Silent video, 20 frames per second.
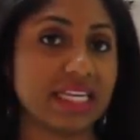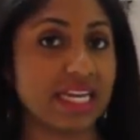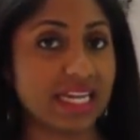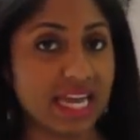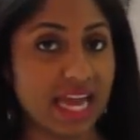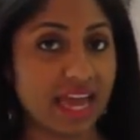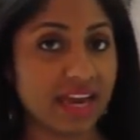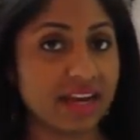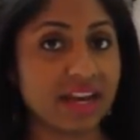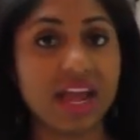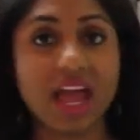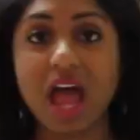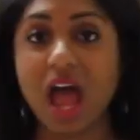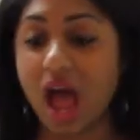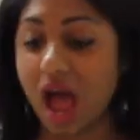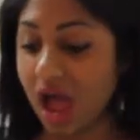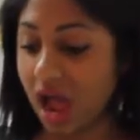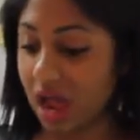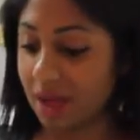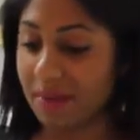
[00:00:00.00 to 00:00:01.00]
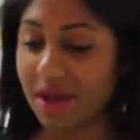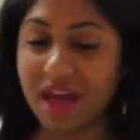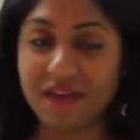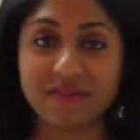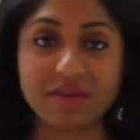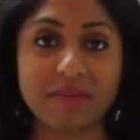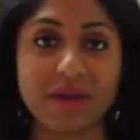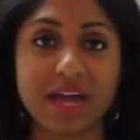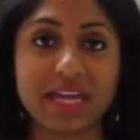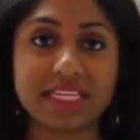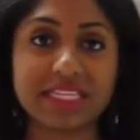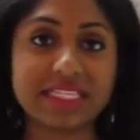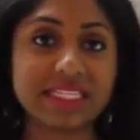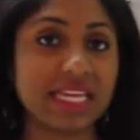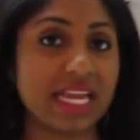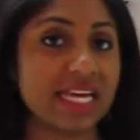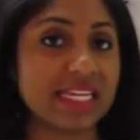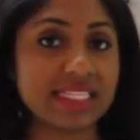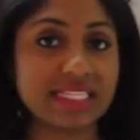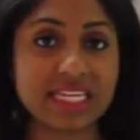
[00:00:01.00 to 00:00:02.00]
Again, I'm having mine
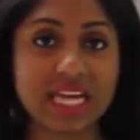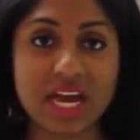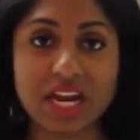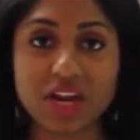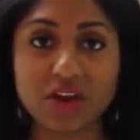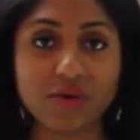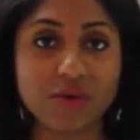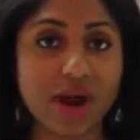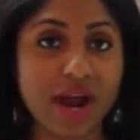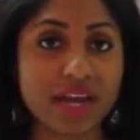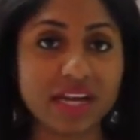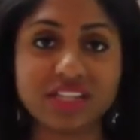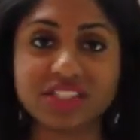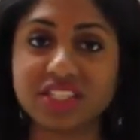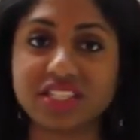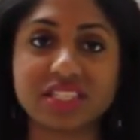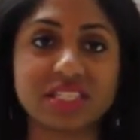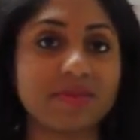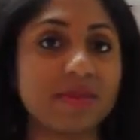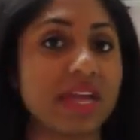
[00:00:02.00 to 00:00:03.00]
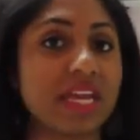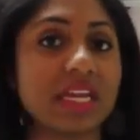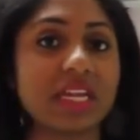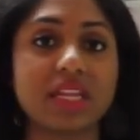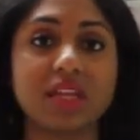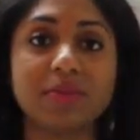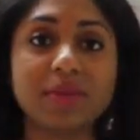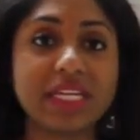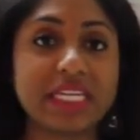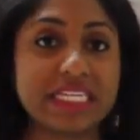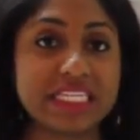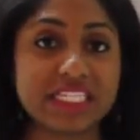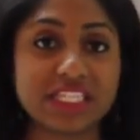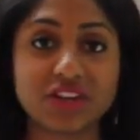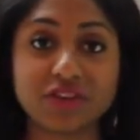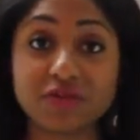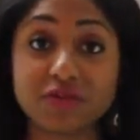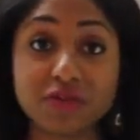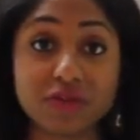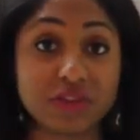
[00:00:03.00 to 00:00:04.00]
sliced down and grinded just to make it a little bit
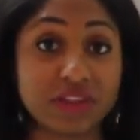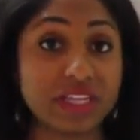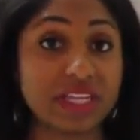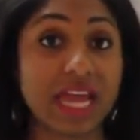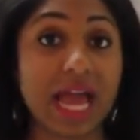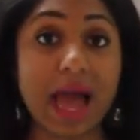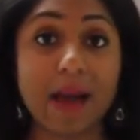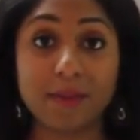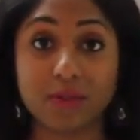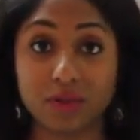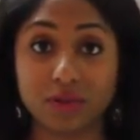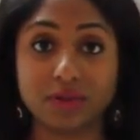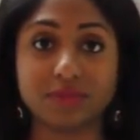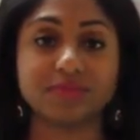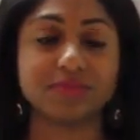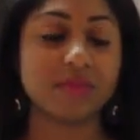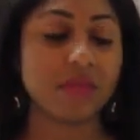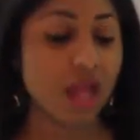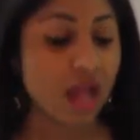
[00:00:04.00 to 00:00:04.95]
easier for the apple.